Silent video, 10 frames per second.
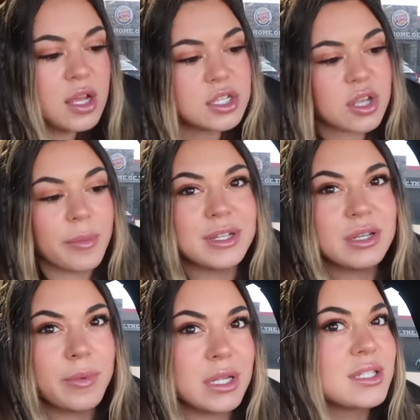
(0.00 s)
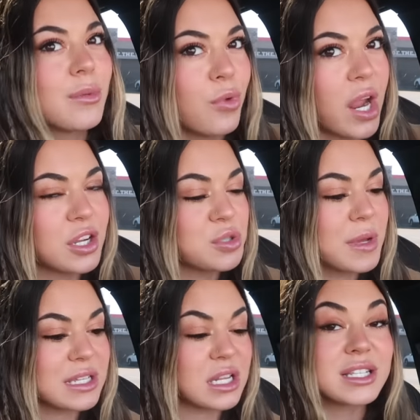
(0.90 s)
So I'm gonna dip it in some ranch
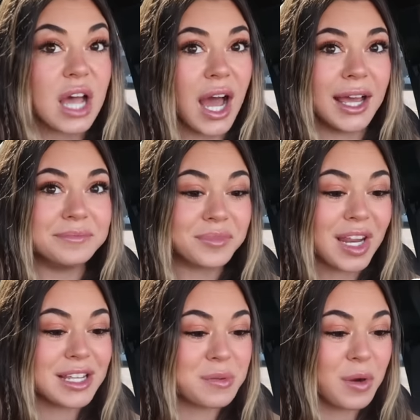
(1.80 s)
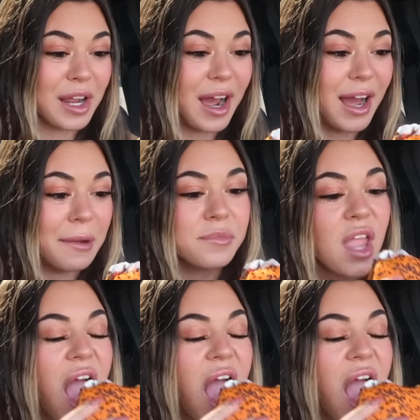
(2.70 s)
because it is hot. It is pretty hot.